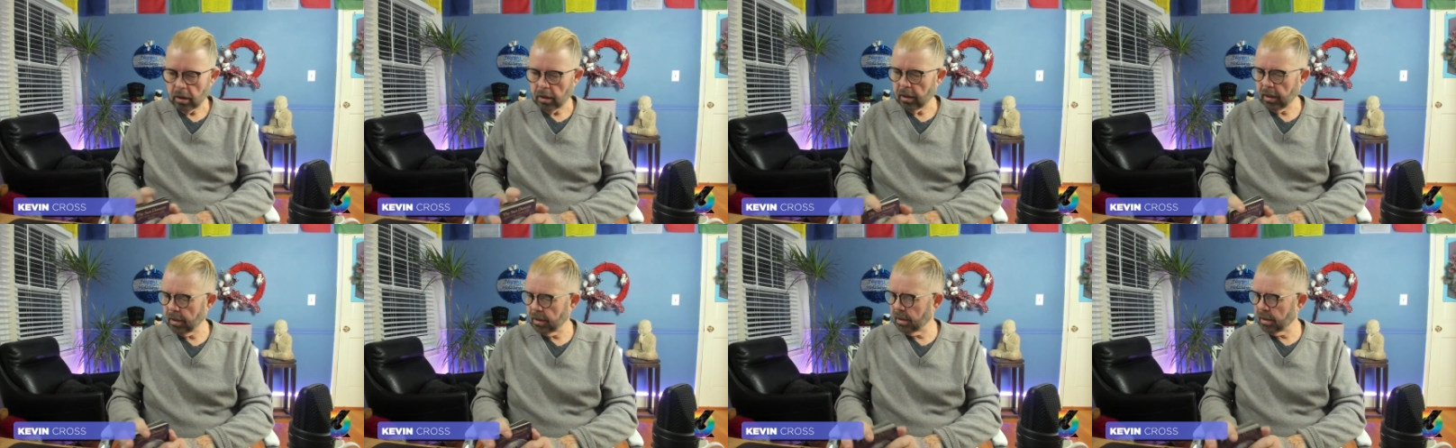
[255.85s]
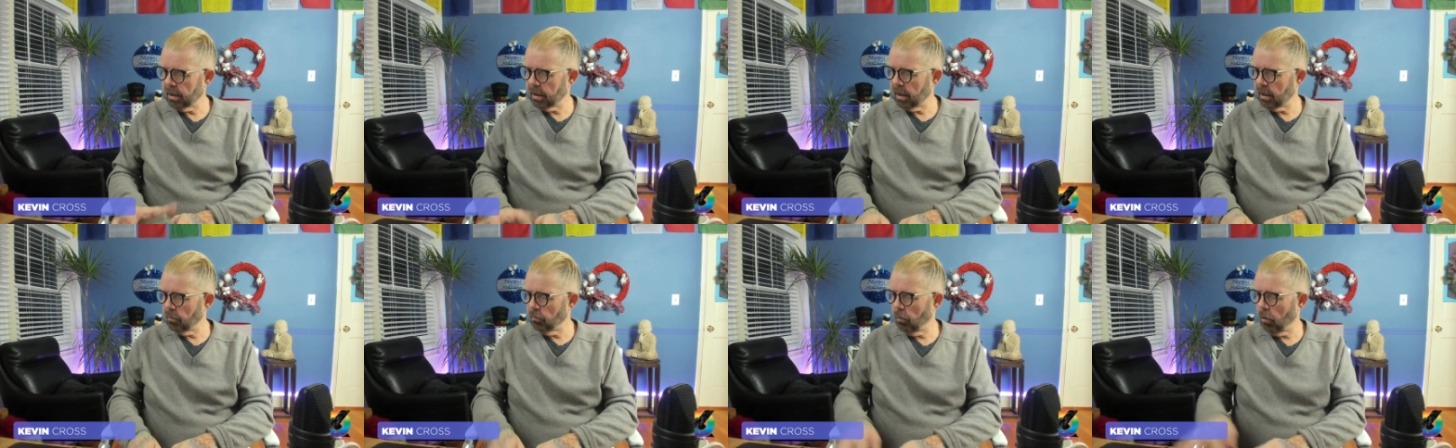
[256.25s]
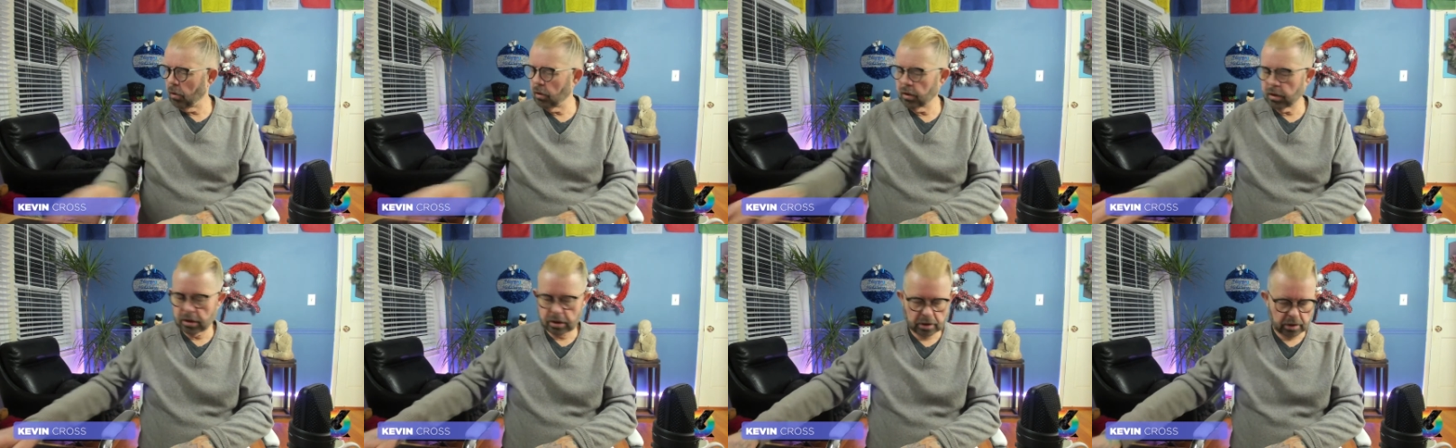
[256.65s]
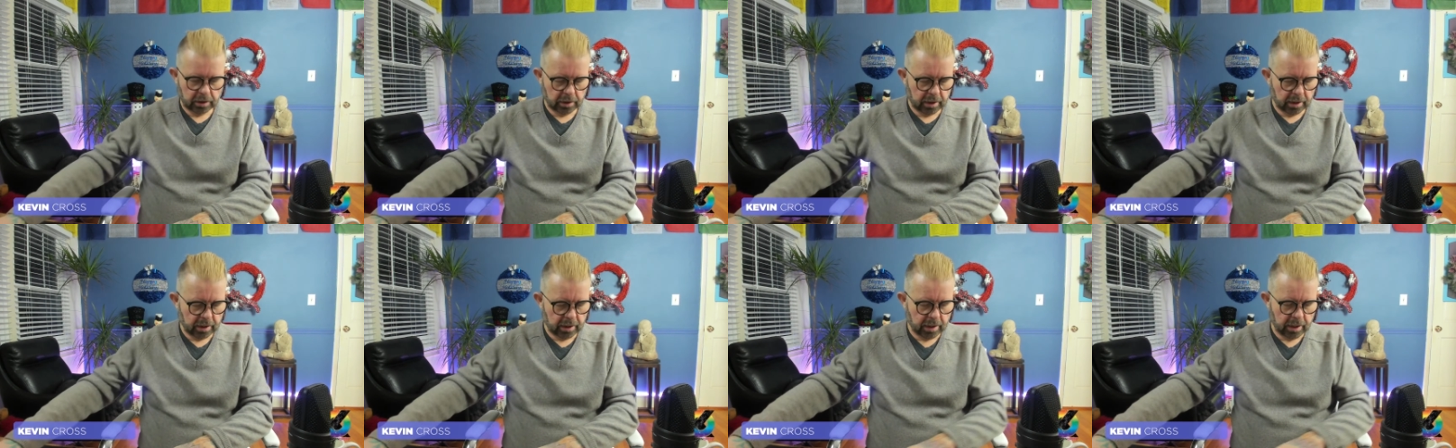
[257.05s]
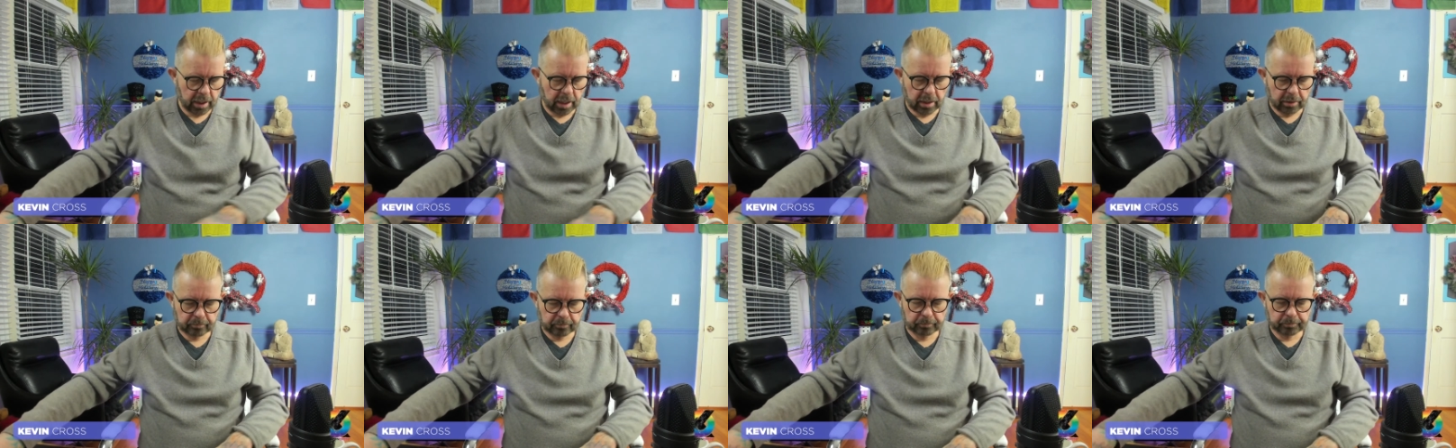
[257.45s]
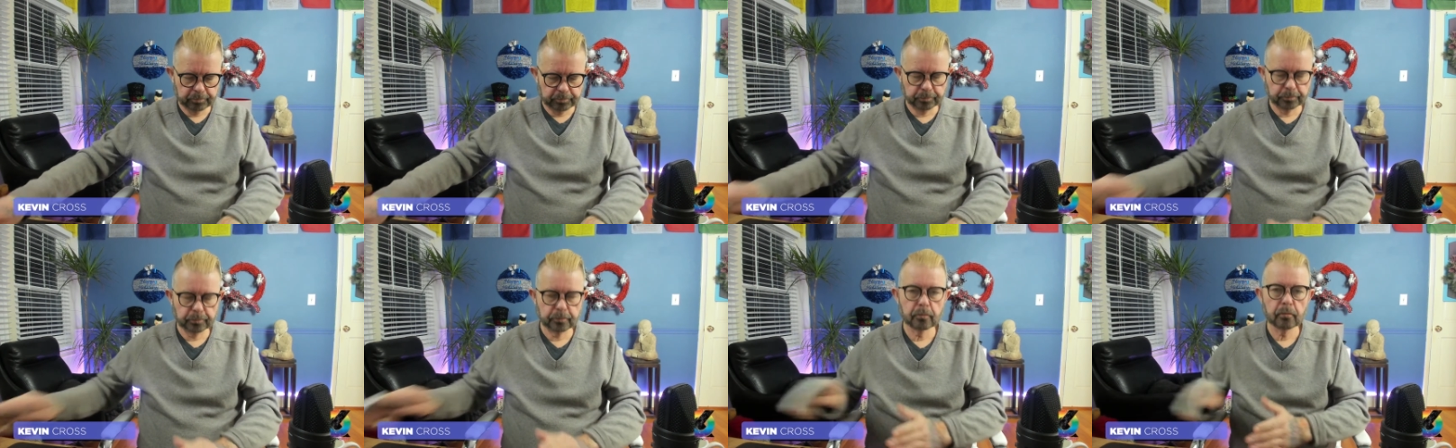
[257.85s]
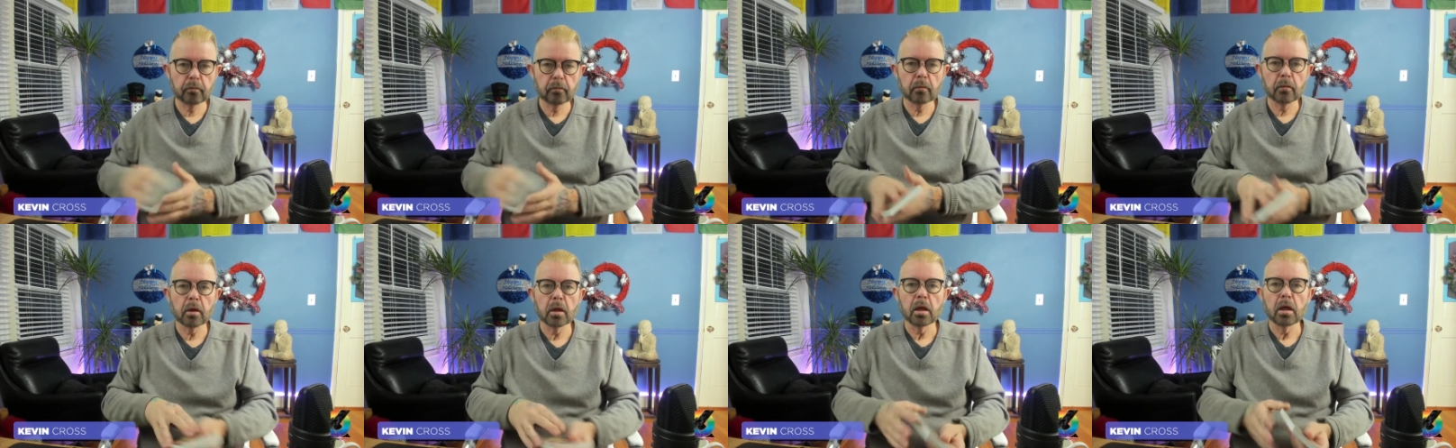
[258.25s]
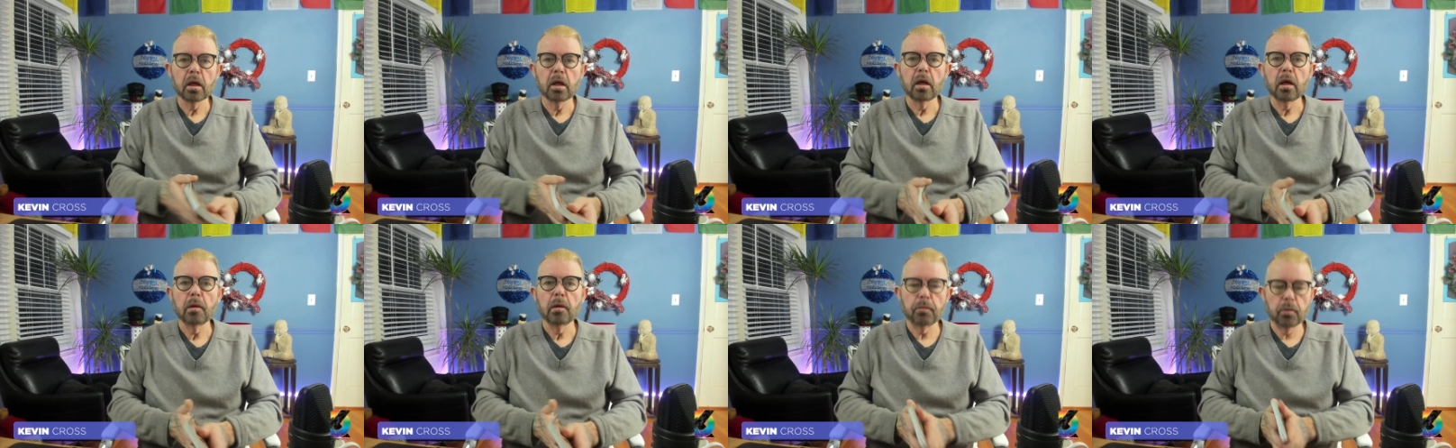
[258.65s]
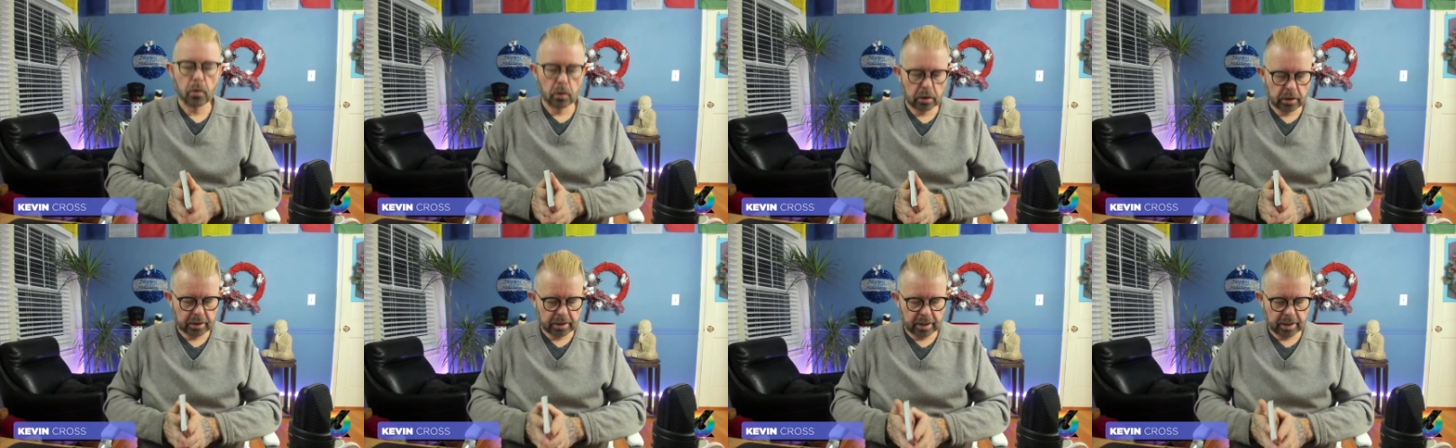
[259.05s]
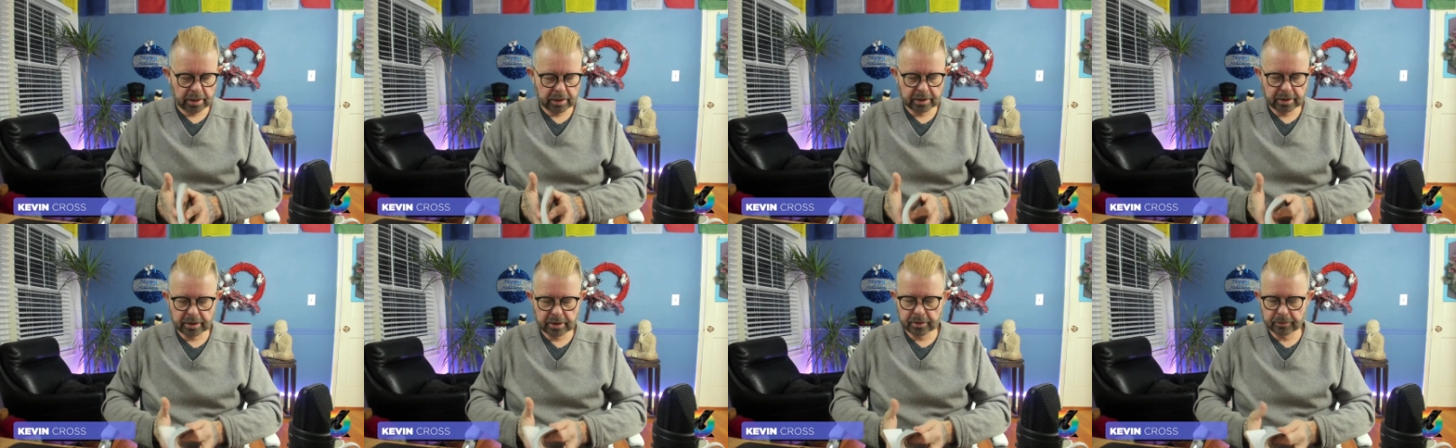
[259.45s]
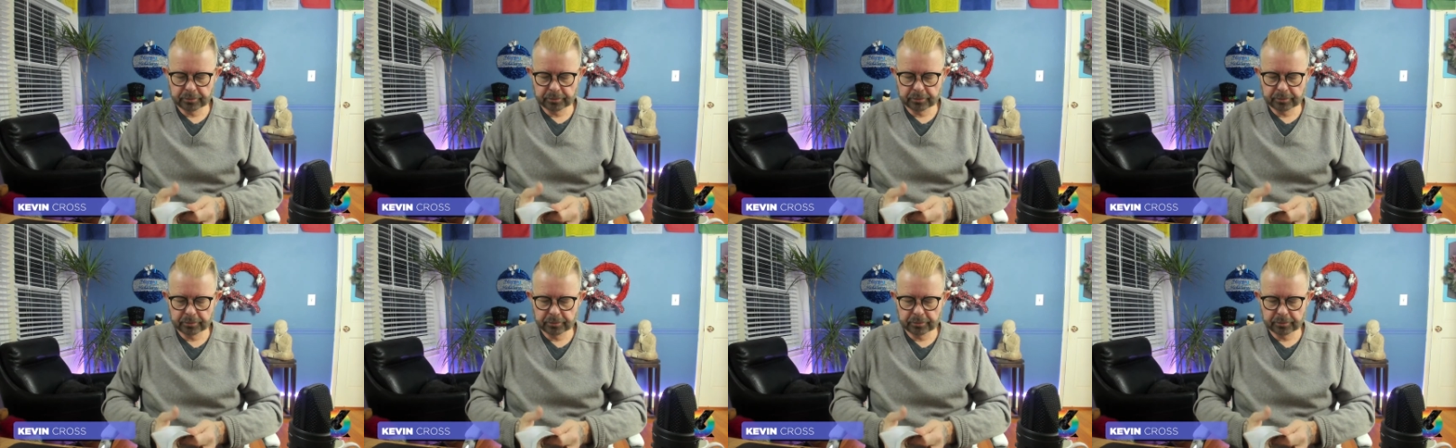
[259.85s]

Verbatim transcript: Let's see what the um, book says.